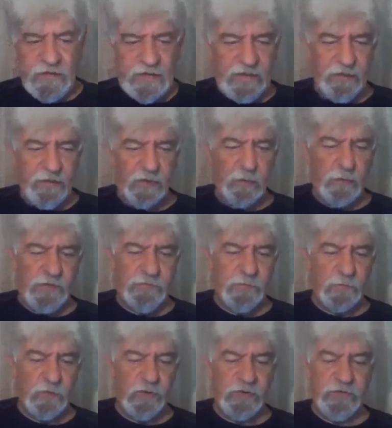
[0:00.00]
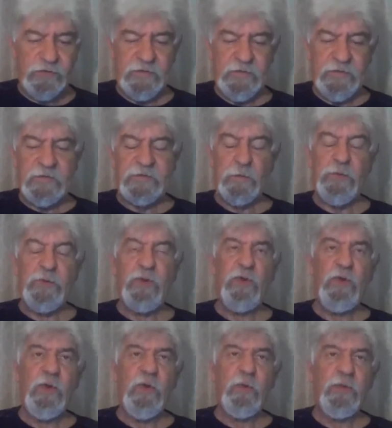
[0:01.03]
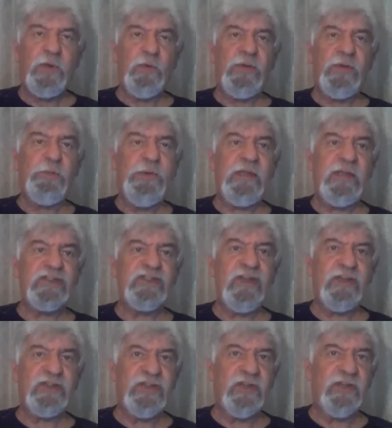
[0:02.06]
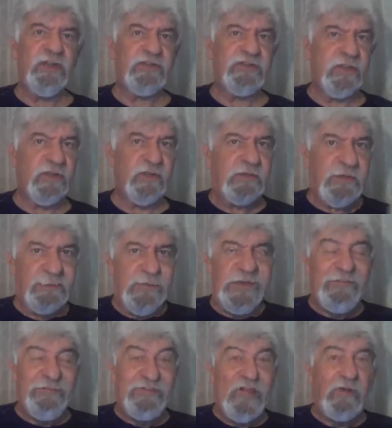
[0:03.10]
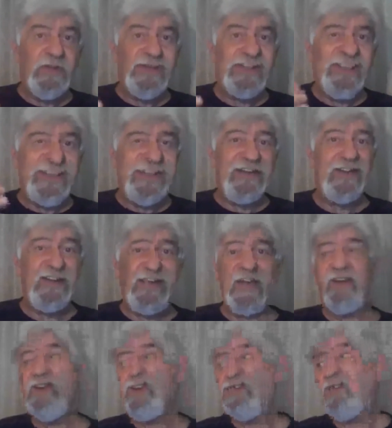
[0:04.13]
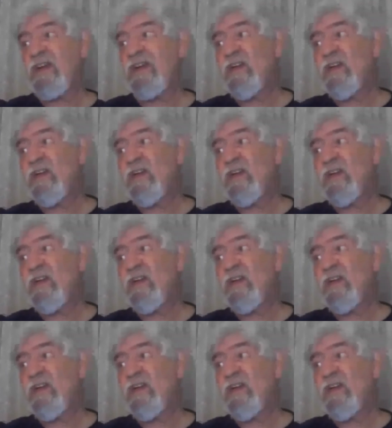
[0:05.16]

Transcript: and not away from God. So we don't we don't want to be like Jonah. Jonah, Jonah if Jonah carried, carried on running